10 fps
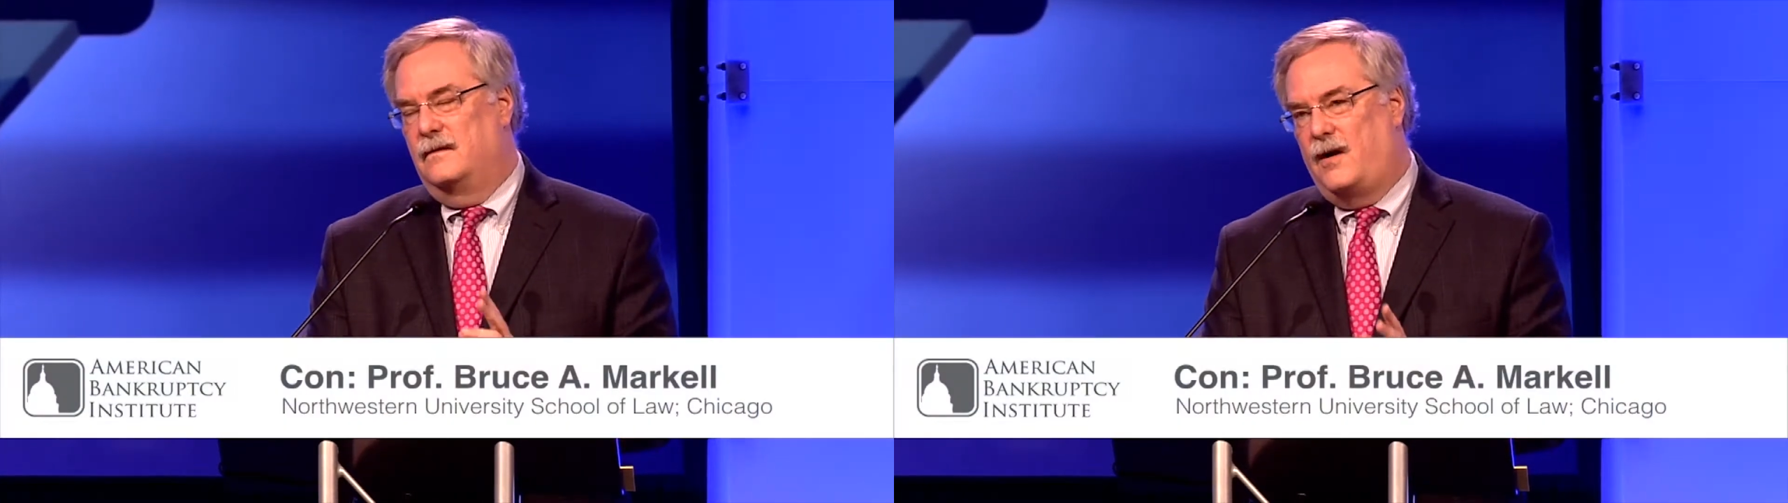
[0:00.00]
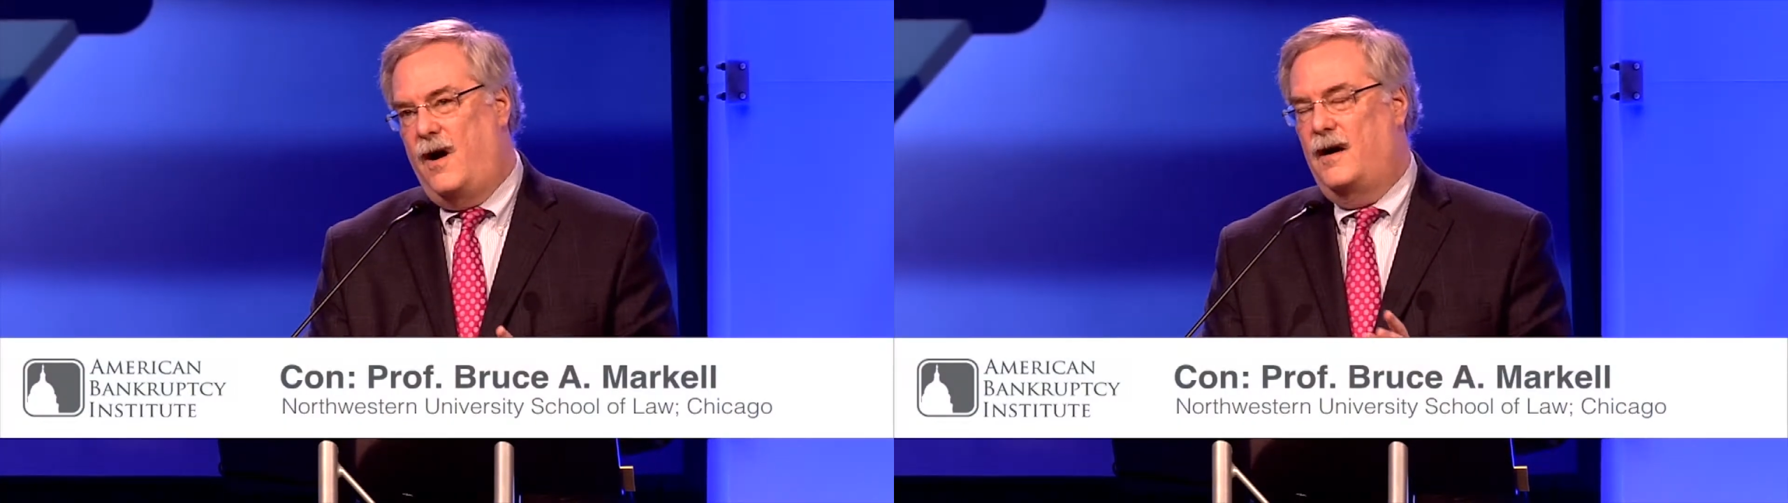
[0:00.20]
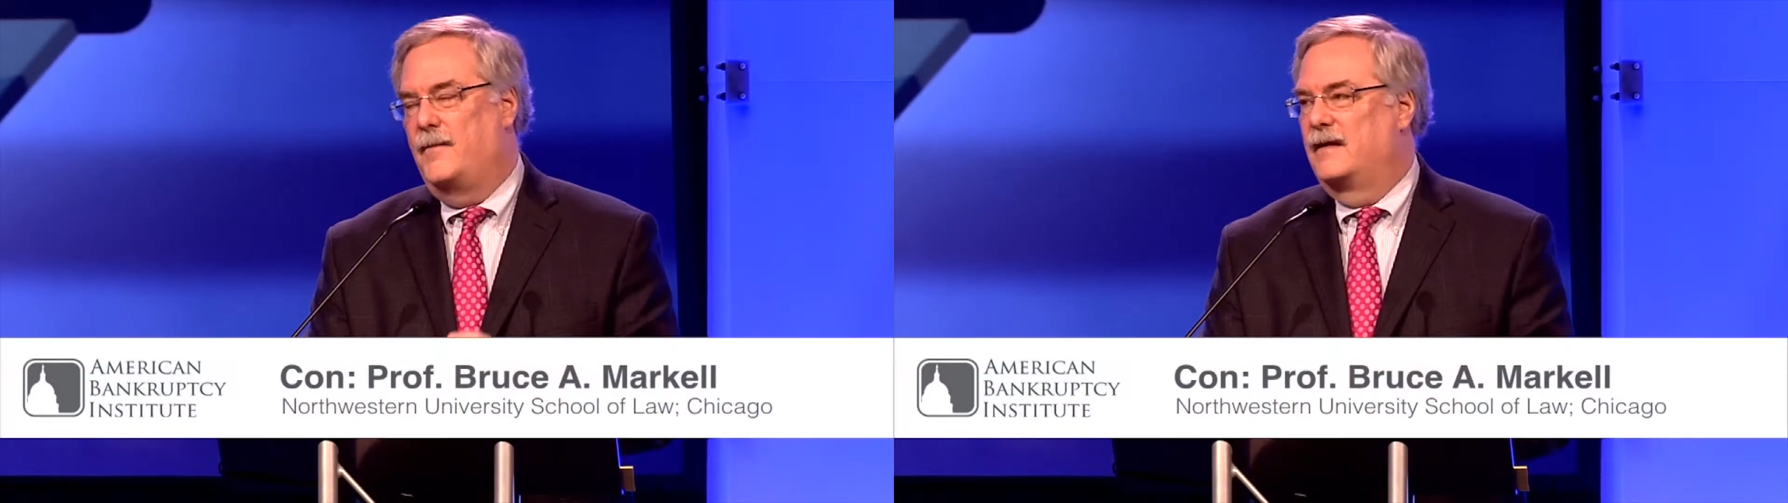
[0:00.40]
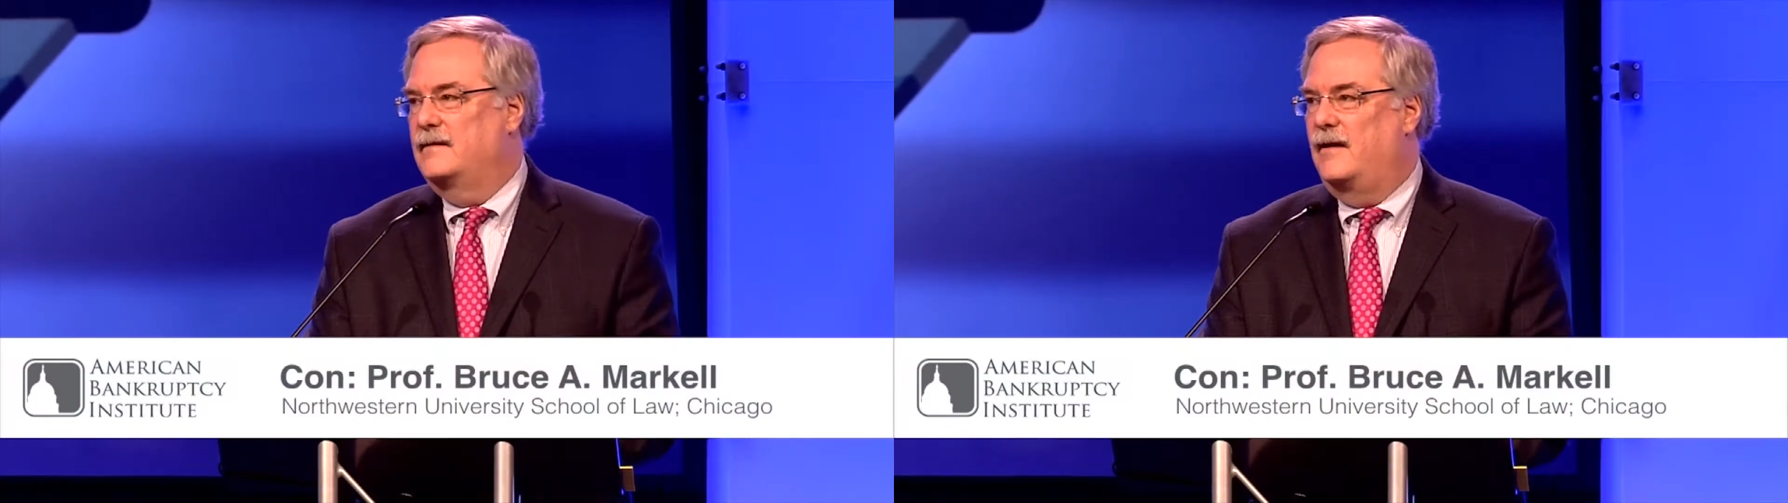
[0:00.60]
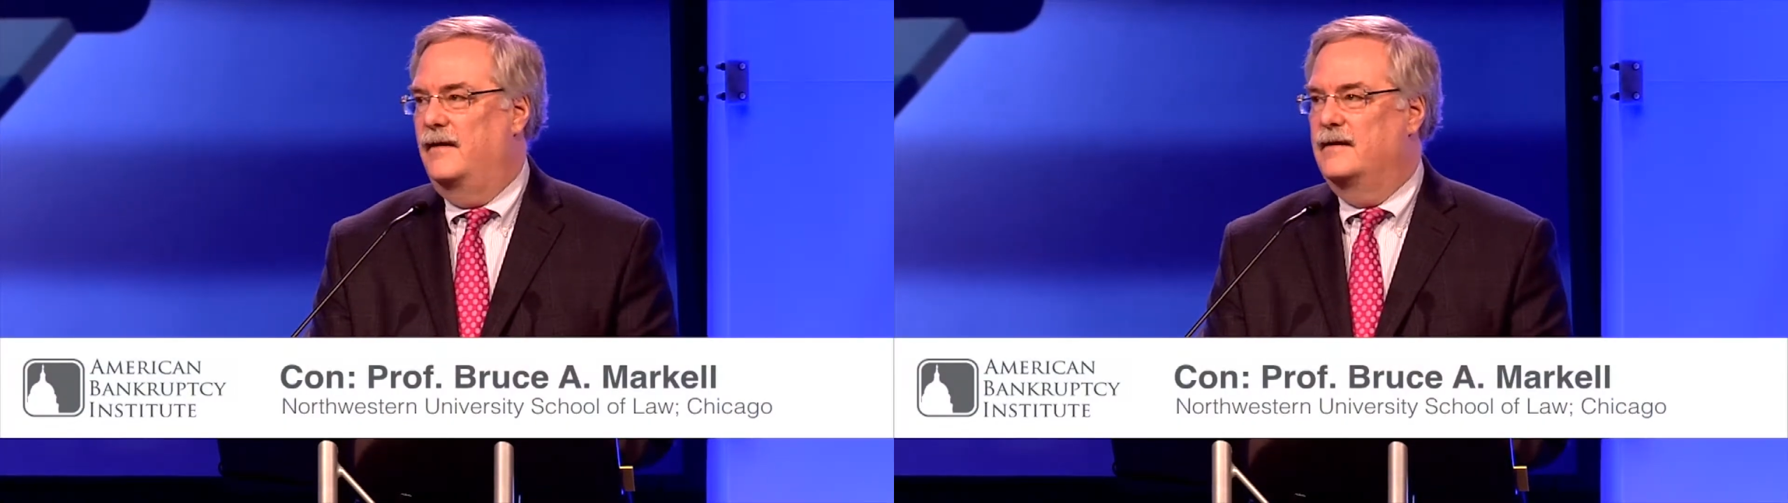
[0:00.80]
talk about
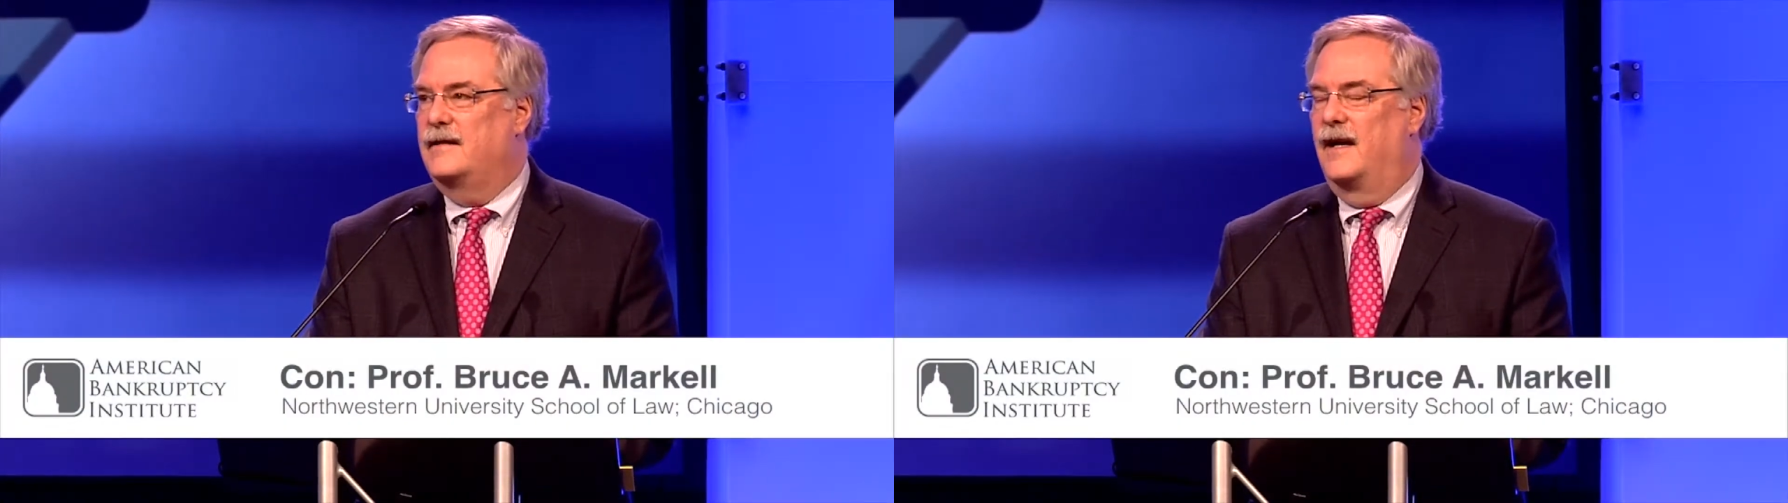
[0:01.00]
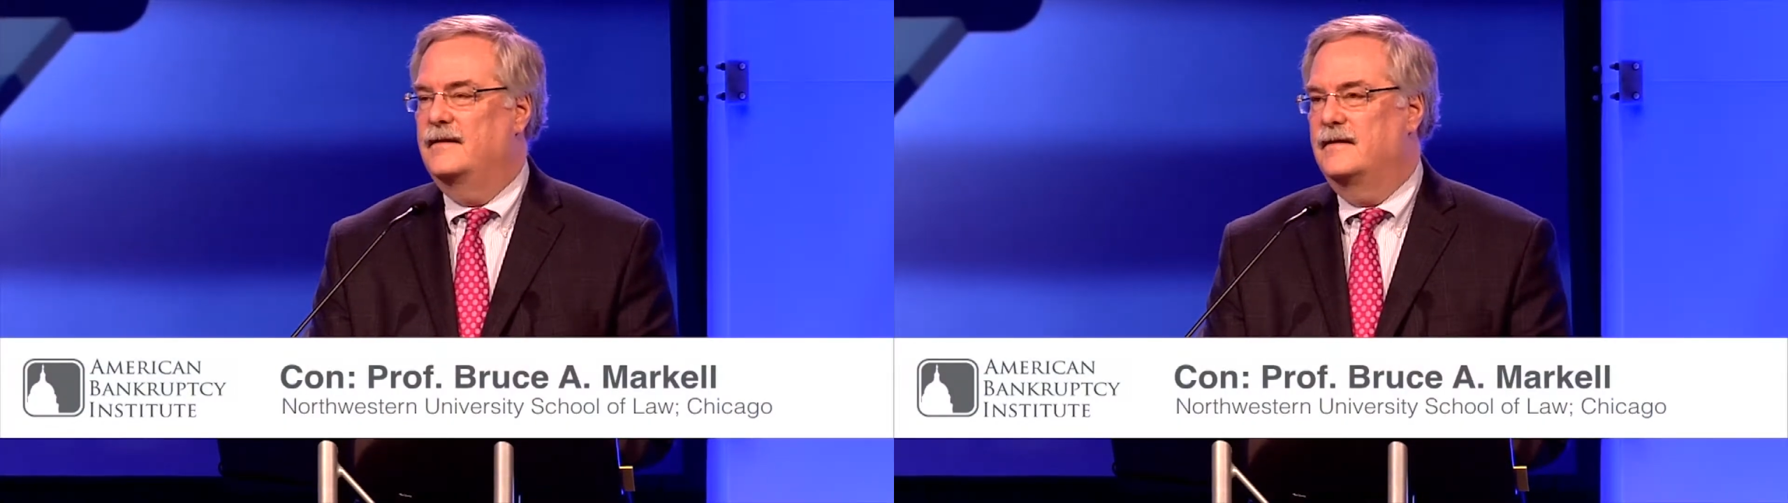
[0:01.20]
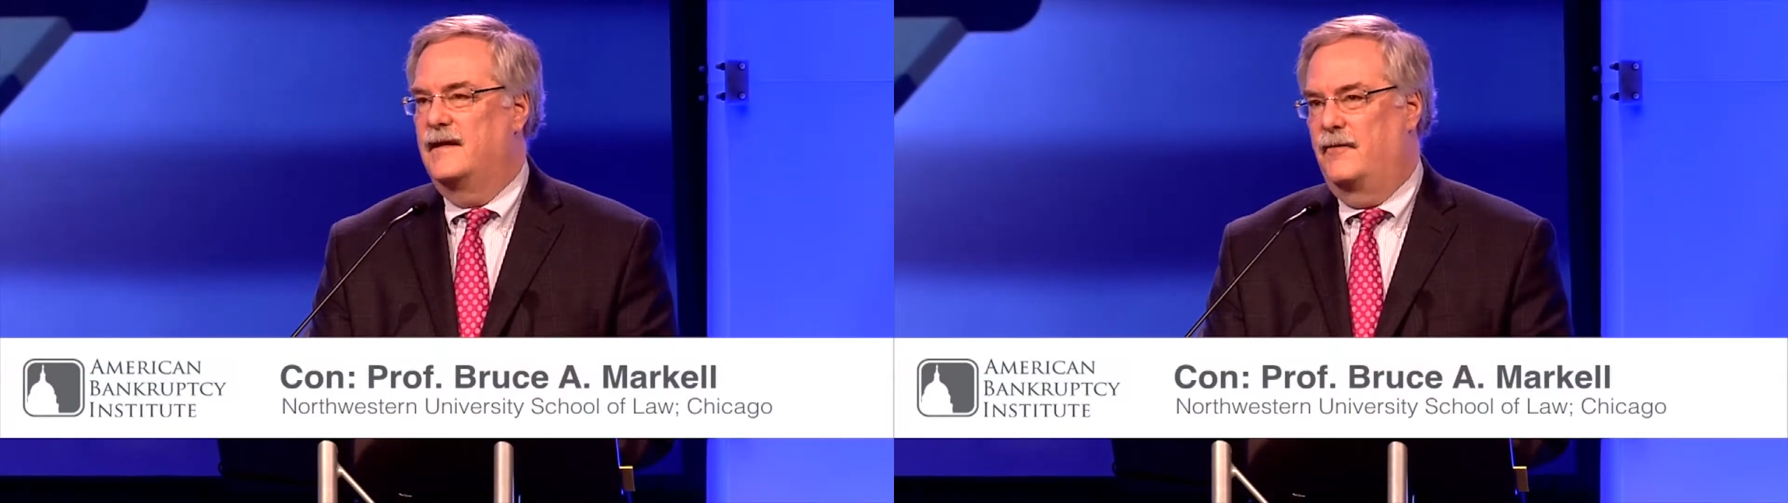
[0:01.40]
stare decisis,